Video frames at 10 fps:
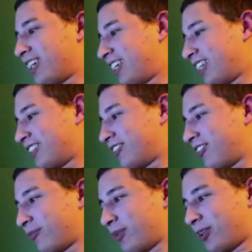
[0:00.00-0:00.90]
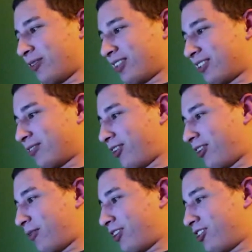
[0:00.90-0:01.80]
That's wrong. Probably that's the wrong
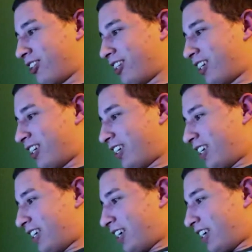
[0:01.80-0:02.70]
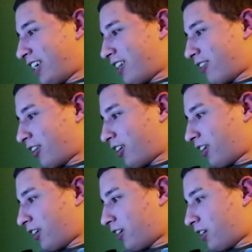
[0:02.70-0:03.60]
equation. Okay.
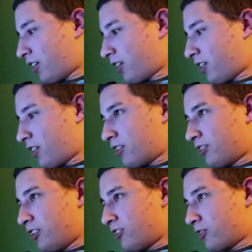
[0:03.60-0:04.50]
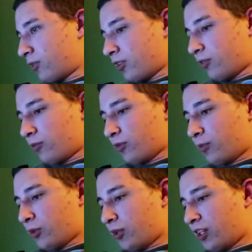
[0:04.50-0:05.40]
Z-score
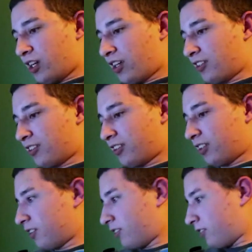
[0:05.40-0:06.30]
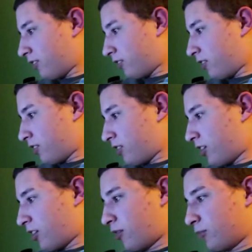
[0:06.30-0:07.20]
1.96. All right.